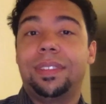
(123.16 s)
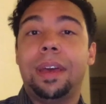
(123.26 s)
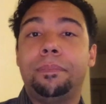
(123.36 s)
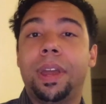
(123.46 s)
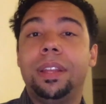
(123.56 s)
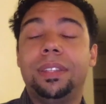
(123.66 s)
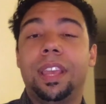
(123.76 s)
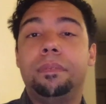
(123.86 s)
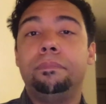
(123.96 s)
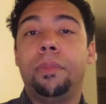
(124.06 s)
that might
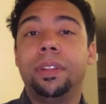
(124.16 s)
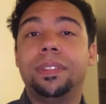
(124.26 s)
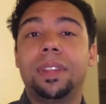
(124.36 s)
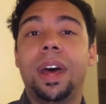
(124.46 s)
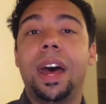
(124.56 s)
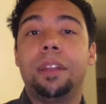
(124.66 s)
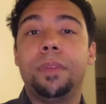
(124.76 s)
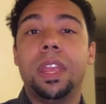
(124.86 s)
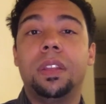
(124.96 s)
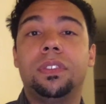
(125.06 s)
take months to
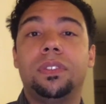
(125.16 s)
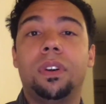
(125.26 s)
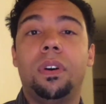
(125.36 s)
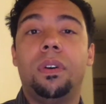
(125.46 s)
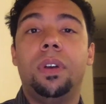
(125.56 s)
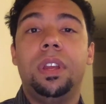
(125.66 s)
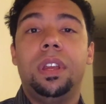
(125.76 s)
automate. So,